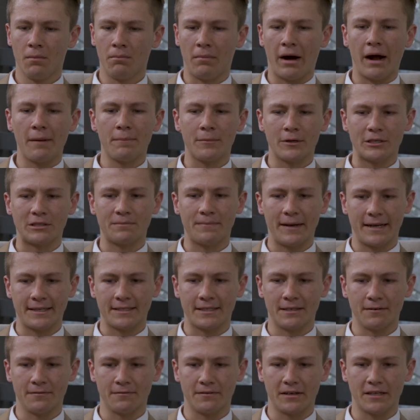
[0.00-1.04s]
my
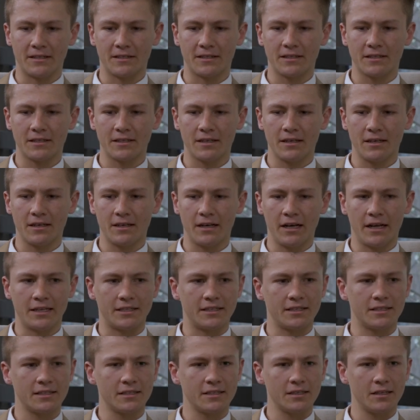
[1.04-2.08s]
perspective,
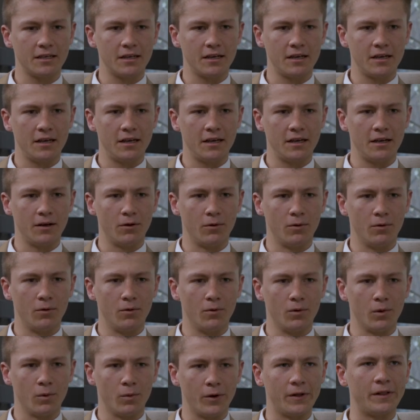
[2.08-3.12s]
it's
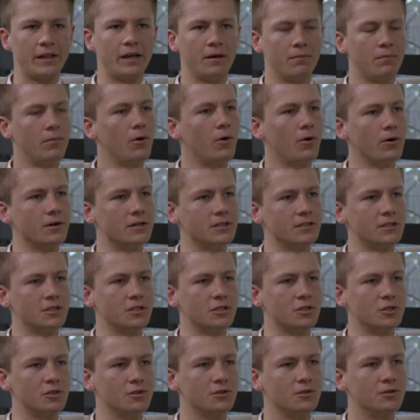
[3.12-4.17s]
really important
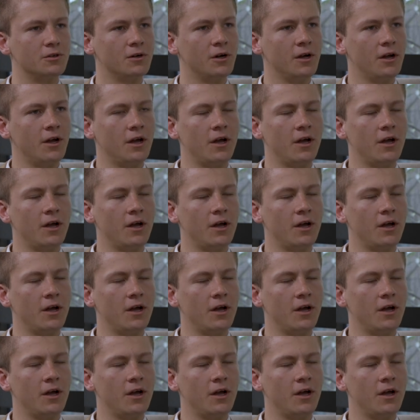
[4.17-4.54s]
to